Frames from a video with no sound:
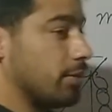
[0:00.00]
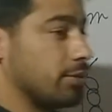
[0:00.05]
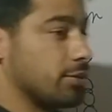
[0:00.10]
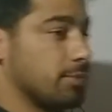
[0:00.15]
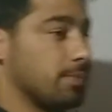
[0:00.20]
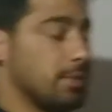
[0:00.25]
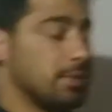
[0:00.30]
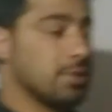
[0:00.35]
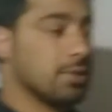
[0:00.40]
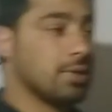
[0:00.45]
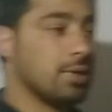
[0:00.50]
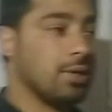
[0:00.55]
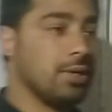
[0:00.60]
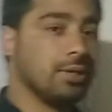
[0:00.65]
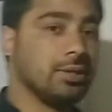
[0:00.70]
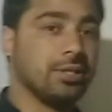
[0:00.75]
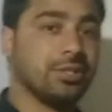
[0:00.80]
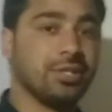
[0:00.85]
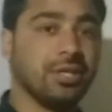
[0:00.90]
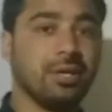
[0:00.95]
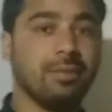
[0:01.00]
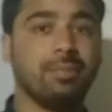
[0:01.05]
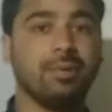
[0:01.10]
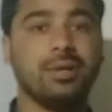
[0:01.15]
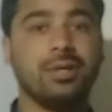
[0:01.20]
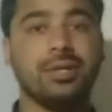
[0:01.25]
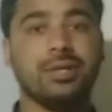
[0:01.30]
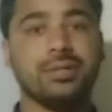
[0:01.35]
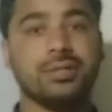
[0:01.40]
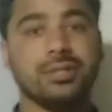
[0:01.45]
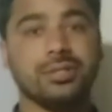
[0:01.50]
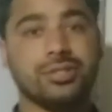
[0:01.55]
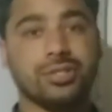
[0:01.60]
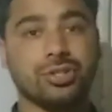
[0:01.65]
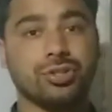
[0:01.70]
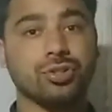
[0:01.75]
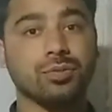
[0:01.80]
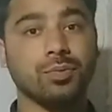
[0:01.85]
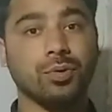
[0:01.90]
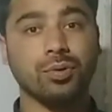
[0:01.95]
It's basically the table is,
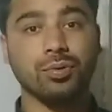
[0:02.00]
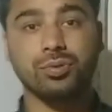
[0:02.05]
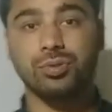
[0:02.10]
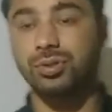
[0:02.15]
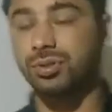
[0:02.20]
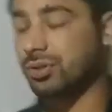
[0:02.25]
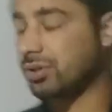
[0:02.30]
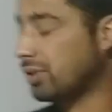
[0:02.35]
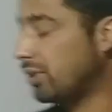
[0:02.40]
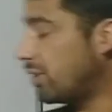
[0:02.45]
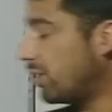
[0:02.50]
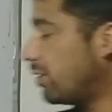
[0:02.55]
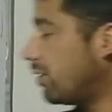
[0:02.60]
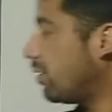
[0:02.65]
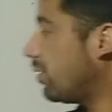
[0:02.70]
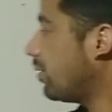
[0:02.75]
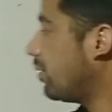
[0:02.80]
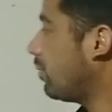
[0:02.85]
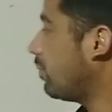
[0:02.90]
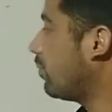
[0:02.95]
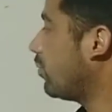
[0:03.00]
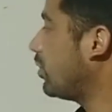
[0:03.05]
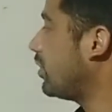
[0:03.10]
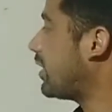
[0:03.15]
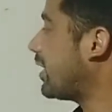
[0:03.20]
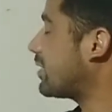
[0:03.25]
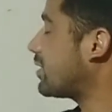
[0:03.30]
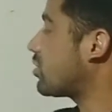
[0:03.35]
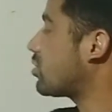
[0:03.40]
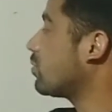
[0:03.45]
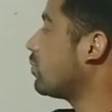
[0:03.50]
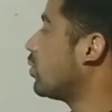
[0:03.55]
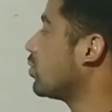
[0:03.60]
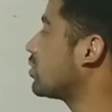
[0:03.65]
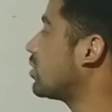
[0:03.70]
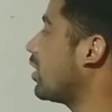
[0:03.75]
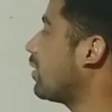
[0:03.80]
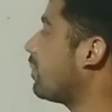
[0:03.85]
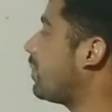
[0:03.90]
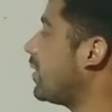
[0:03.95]
it's a smooth, it has a
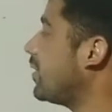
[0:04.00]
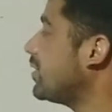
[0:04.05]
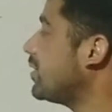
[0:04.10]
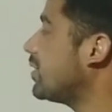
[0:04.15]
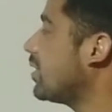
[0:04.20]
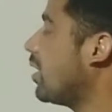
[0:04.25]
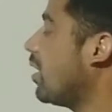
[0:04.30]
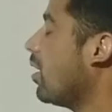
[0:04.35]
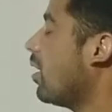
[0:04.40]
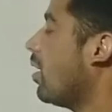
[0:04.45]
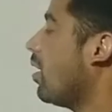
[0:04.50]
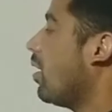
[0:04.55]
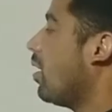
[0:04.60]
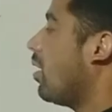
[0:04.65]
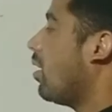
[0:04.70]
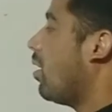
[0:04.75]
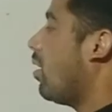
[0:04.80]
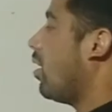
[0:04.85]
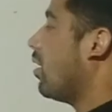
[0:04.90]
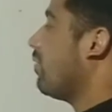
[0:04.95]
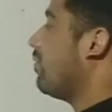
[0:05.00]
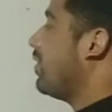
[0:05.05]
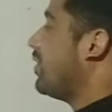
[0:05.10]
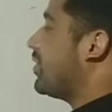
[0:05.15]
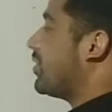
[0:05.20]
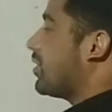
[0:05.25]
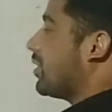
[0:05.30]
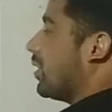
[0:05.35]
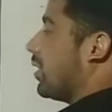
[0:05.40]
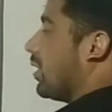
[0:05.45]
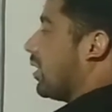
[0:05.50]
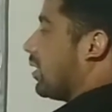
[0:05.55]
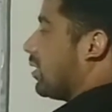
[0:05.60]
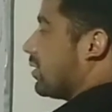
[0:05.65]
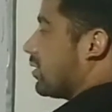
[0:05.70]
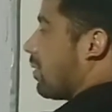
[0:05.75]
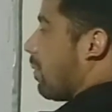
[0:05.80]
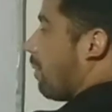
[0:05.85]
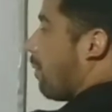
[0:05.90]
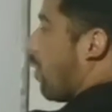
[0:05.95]
smooth surface on which
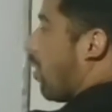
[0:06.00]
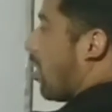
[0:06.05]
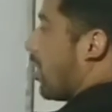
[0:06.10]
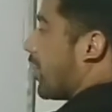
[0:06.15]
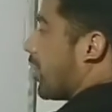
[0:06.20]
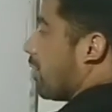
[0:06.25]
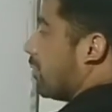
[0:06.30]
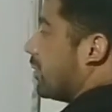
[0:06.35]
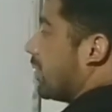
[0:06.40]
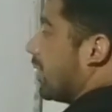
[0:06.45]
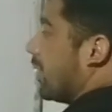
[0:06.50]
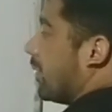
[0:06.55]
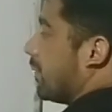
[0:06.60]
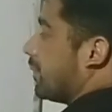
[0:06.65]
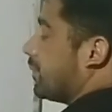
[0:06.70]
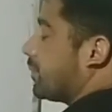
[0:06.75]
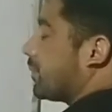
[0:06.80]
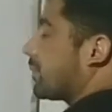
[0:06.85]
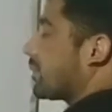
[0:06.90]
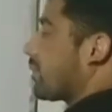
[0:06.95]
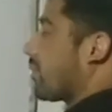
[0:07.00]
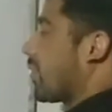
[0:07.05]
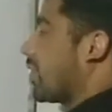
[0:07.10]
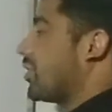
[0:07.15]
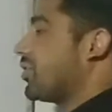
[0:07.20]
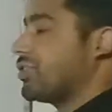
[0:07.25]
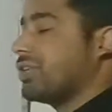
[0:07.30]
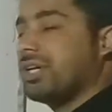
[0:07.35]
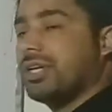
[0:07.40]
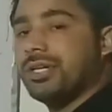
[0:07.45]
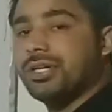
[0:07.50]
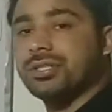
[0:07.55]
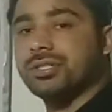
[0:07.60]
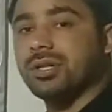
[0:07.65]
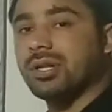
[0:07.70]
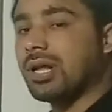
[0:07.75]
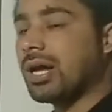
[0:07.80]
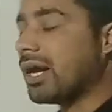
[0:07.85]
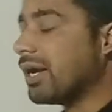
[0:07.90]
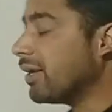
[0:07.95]
some part of the chain
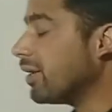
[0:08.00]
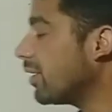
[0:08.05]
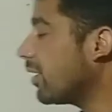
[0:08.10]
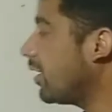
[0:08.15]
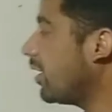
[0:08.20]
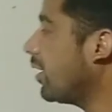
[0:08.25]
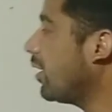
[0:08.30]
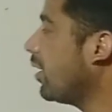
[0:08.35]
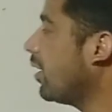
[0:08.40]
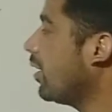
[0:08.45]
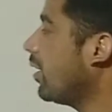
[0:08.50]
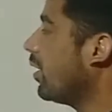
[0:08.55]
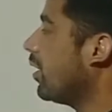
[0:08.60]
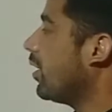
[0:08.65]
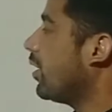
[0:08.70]
is lying here.